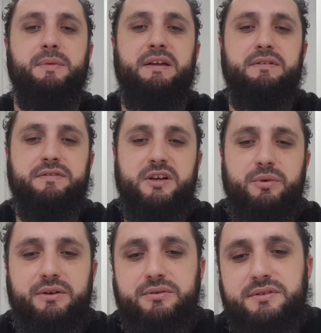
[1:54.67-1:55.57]
Even if
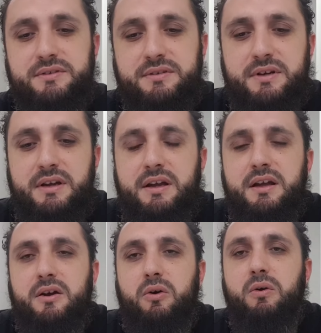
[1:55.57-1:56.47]
someone else
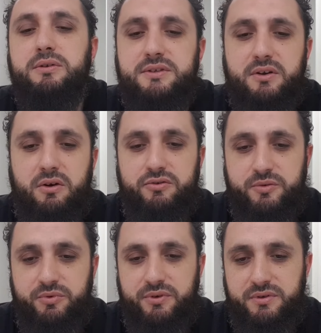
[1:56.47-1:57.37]
also
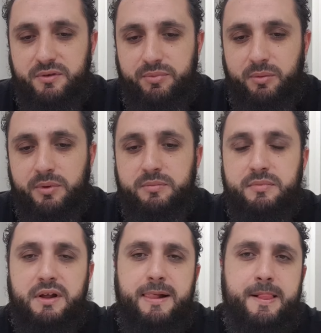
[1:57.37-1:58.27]
contributed to the problem,